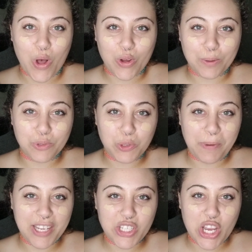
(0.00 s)
welcome to
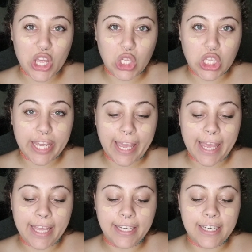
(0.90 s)
my channel
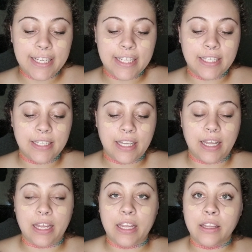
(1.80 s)
again.
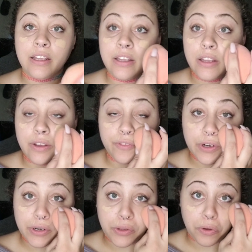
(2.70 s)
Uh, if
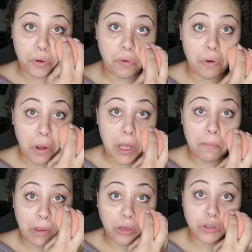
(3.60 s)
you're new,
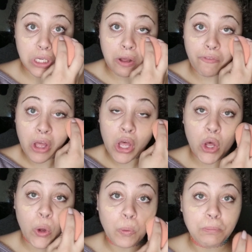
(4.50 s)
uh, make yourself a
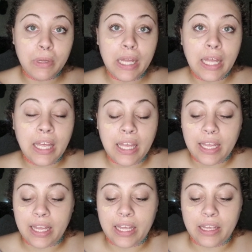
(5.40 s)
home.
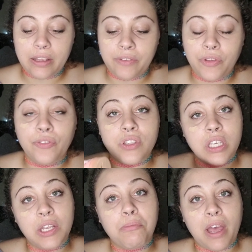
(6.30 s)
Uh, if you've
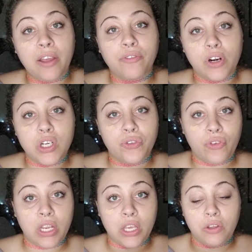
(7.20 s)
seen my first
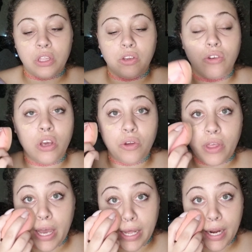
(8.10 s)
video, then you know
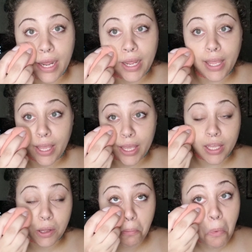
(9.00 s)
that I
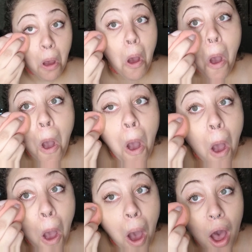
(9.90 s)
am
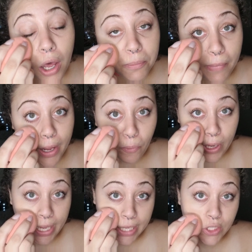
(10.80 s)
on my
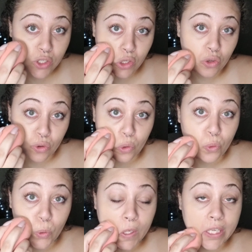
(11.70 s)
way
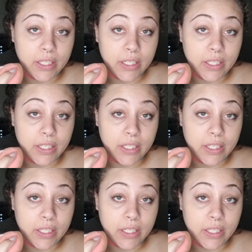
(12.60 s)
to